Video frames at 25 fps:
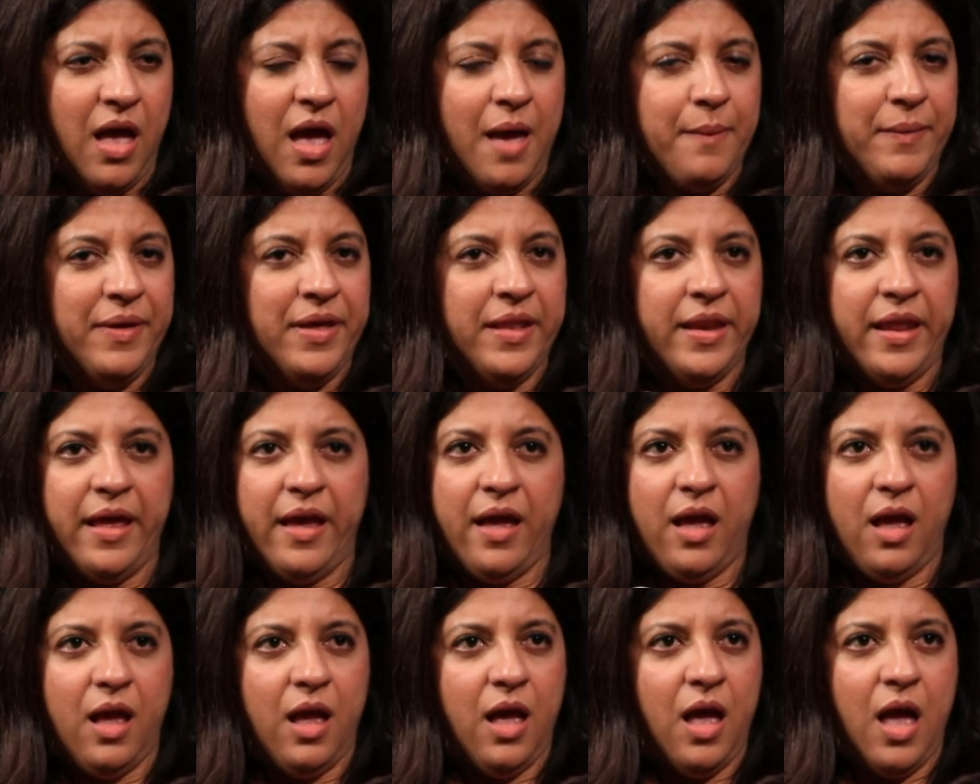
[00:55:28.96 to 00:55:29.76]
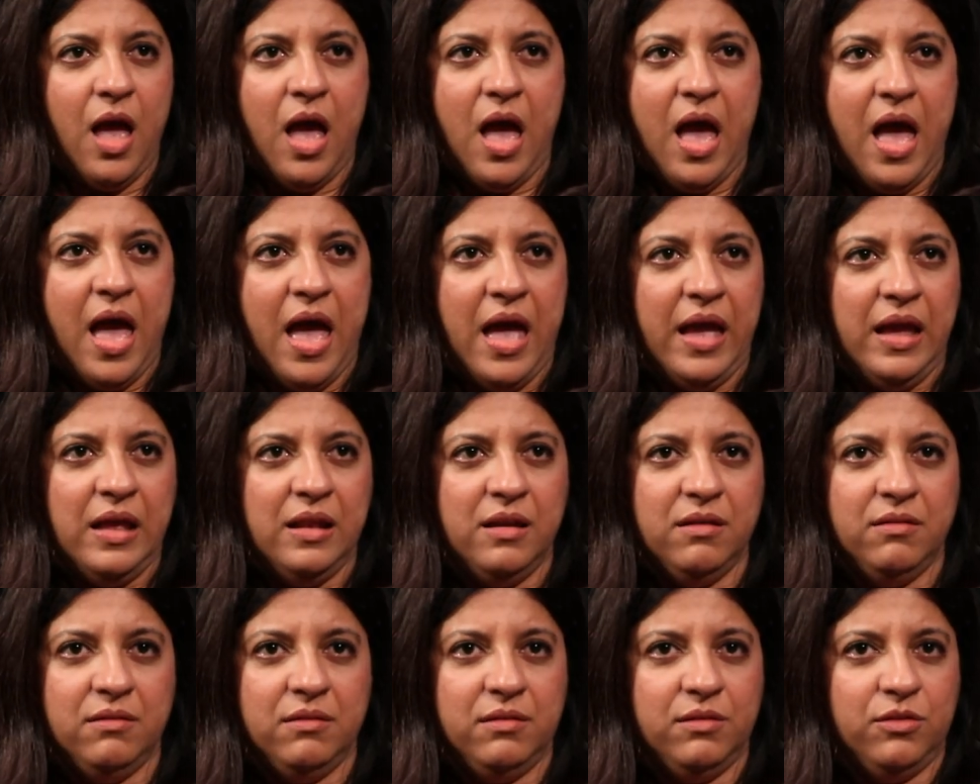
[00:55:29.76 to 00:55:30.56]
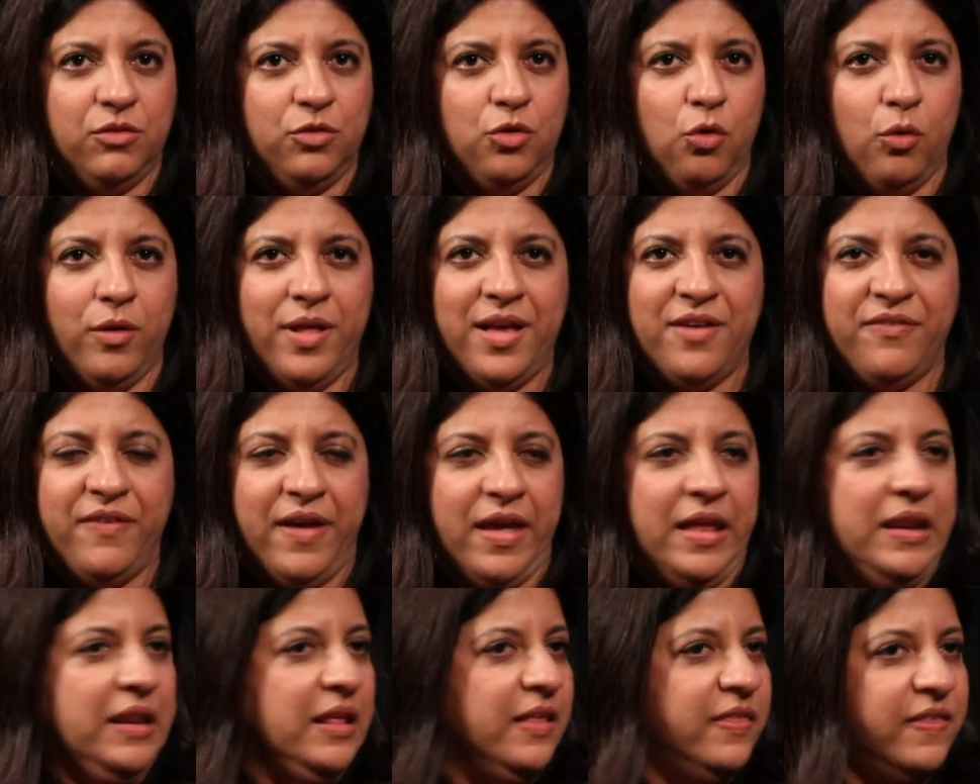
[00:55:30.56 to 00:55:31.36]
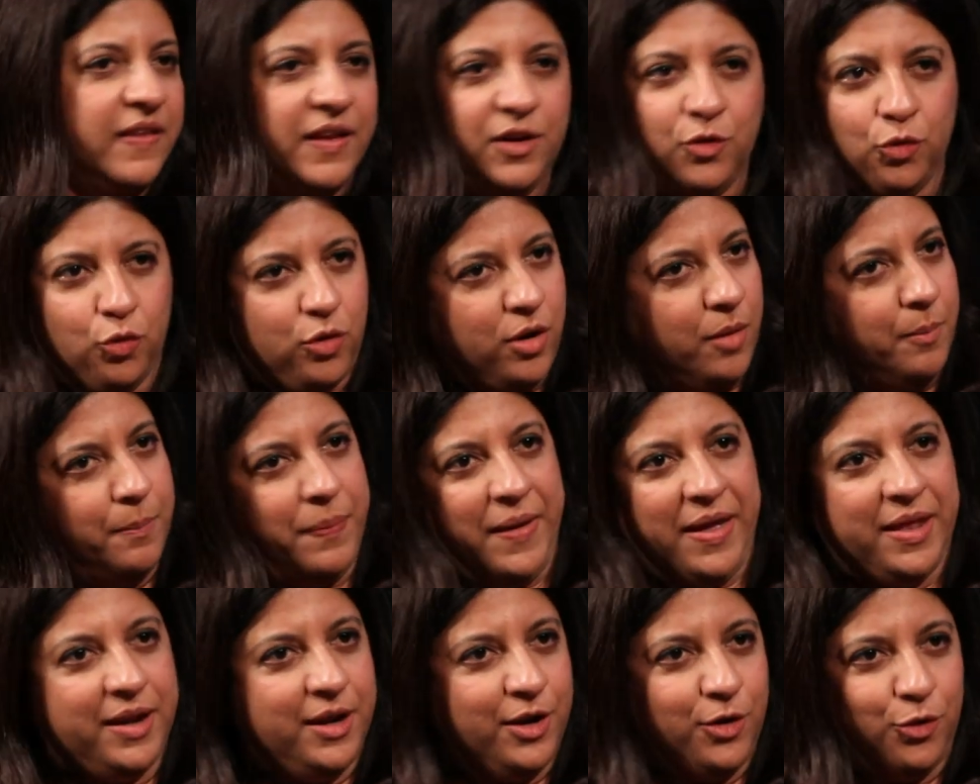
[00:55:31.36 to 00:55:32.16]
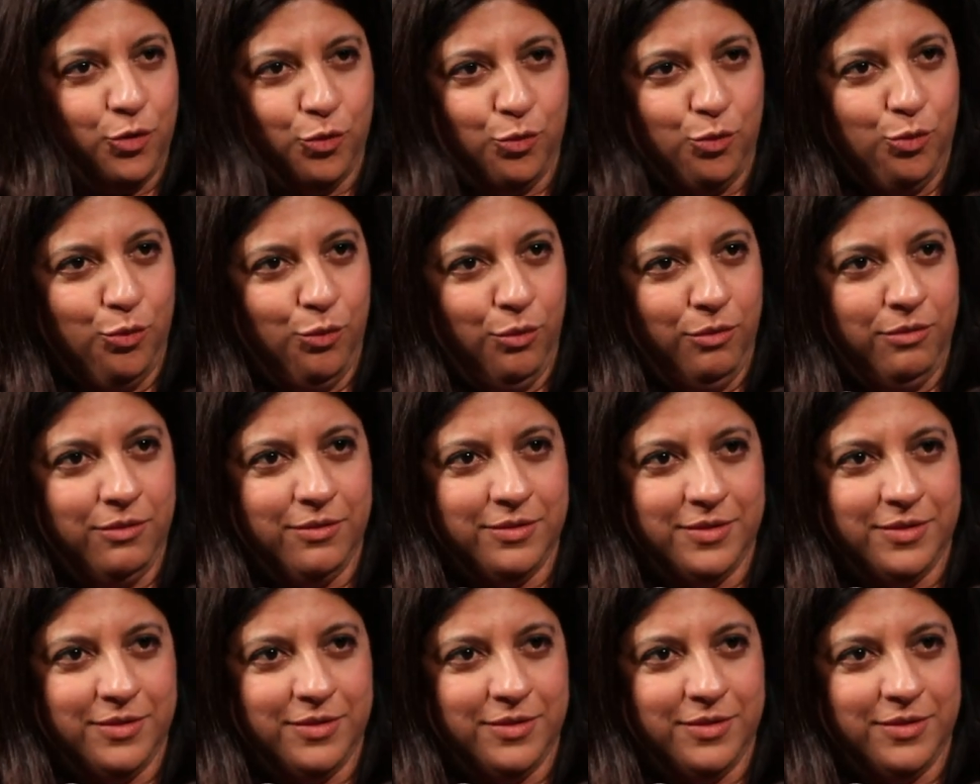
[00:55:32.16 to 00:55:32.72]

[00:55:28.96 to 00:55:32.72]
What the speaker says: I mean, I don't have anything to compare it to.